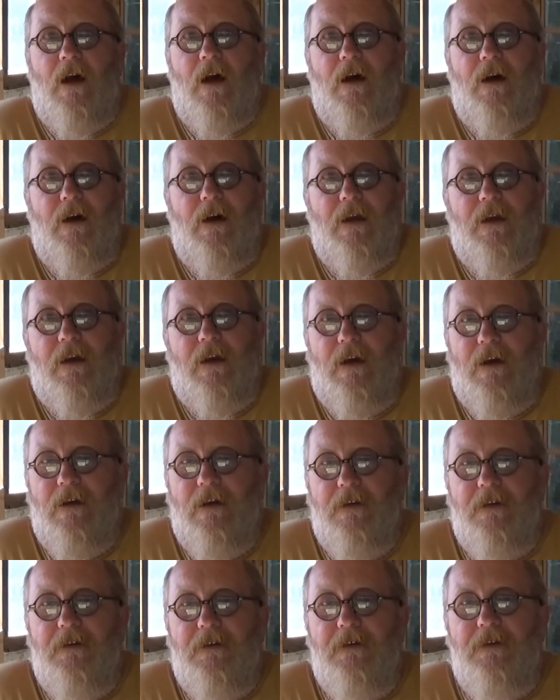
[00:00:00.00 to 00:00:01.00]
I
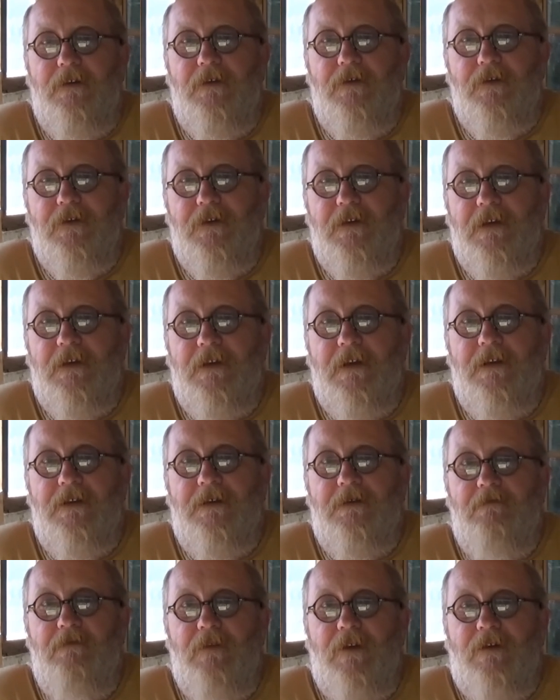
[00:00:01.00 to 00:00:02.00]
did
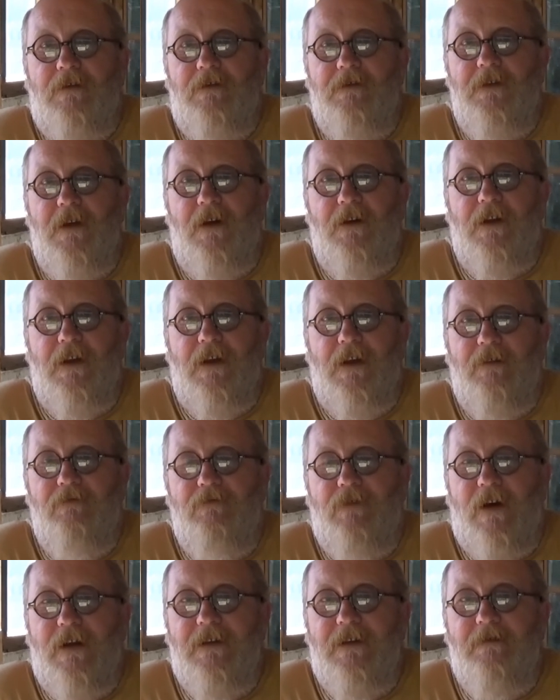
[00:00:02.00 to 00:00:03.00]
this because Doug
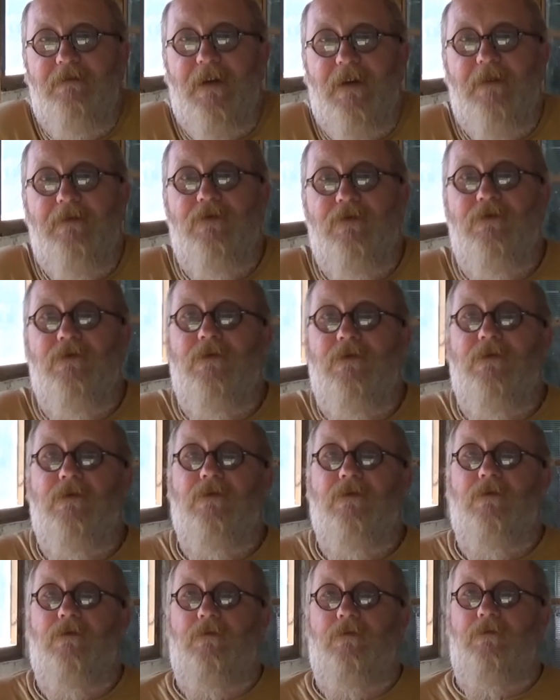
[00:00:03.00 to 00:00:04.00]
invited people
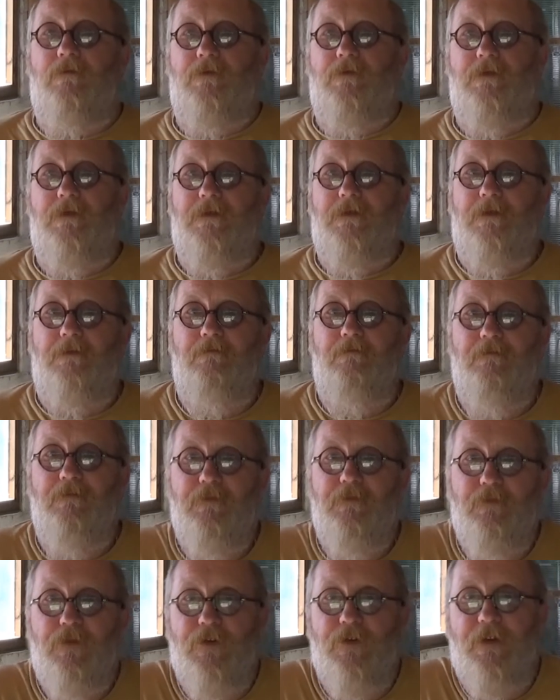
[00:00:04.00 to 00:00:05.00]
to
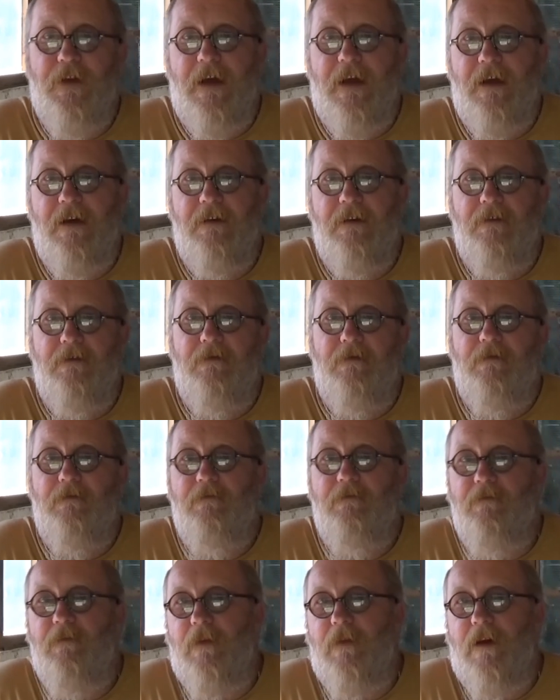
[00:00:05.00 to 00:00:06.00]
put their
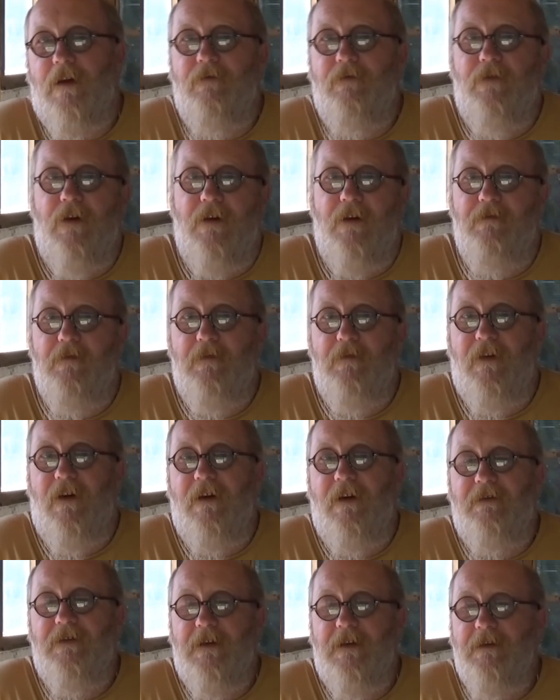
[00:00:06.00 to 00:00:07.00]

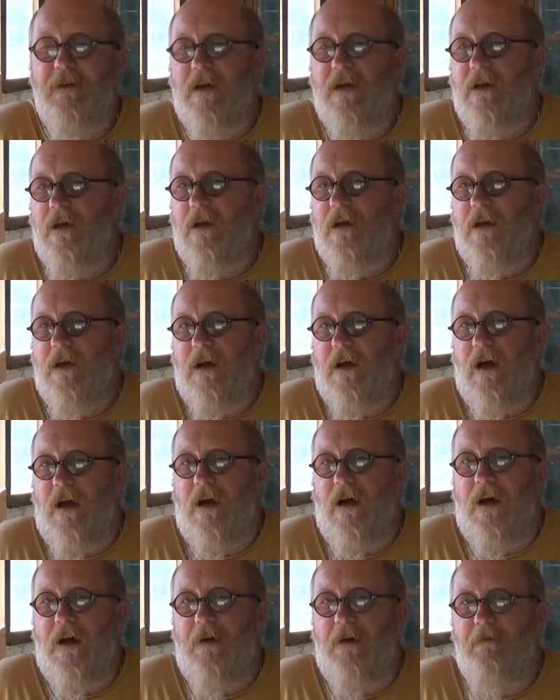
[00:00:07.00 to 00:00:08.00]
5x5s in,
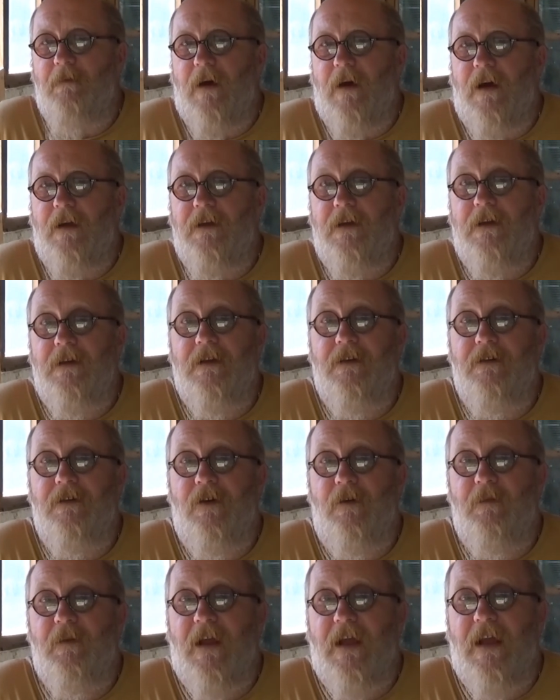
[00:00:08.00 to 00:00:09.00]
and he didn't
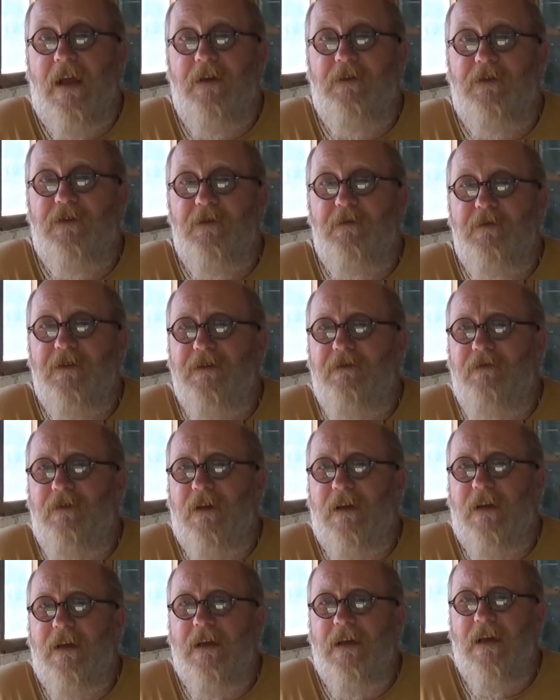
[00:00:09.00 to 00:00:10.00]
nominate anyone
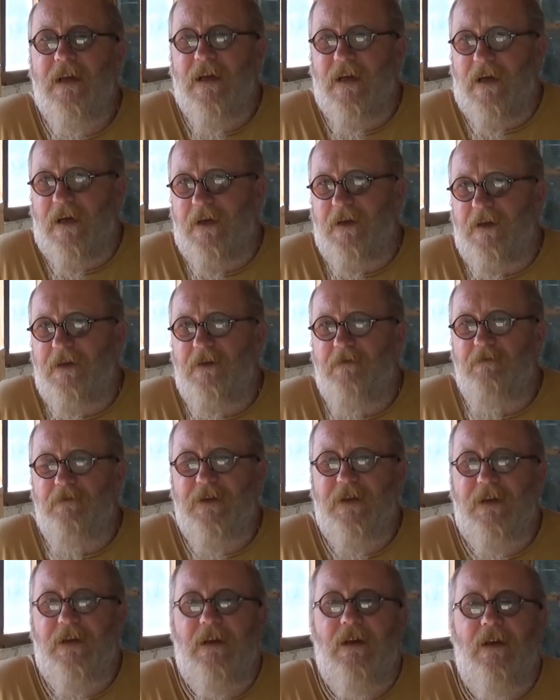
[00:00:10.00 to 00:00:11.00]
specifically, and I don't
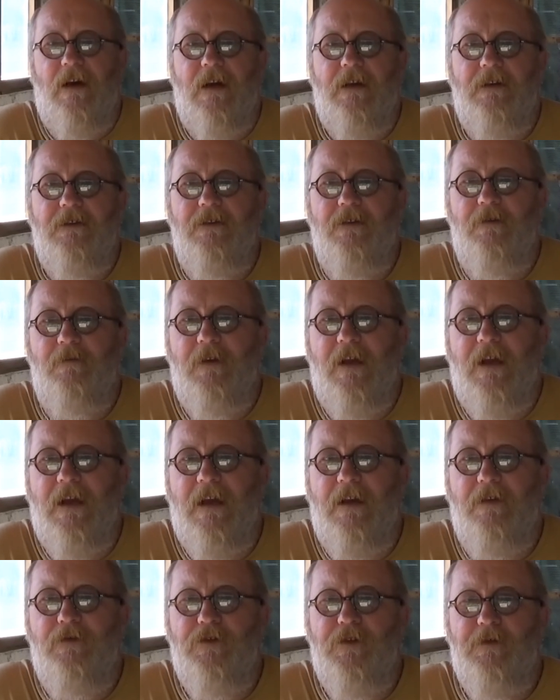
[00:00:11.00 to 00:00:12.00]
particularly like to nominate
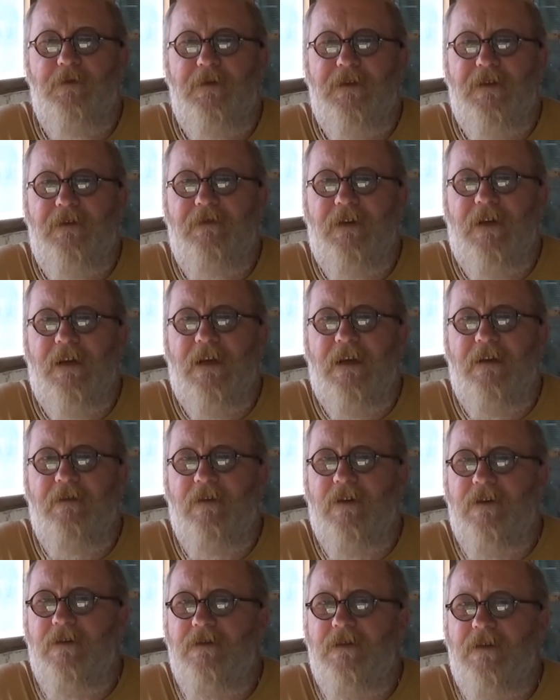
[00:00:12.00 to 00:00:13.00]
anyone specifically
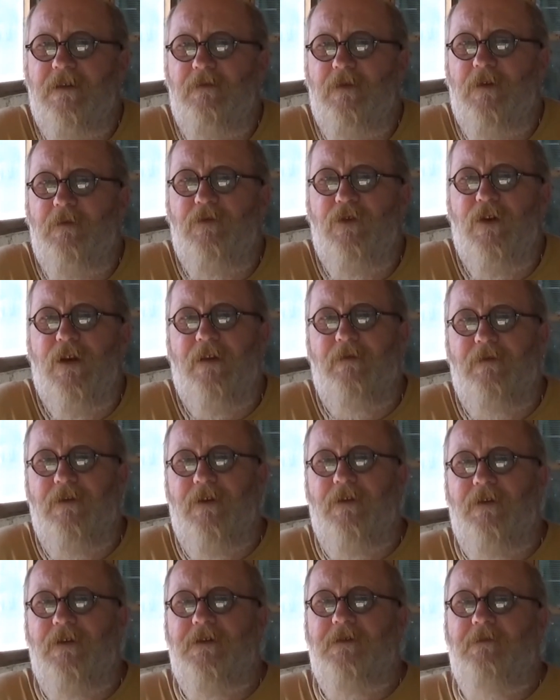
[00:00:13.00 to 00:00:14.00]
either, because I don't want to put anyone
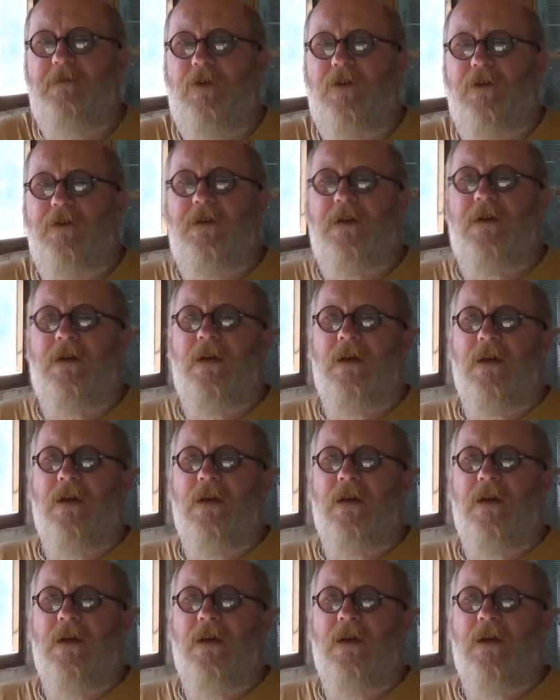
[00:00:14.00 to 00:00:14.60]
on the spot.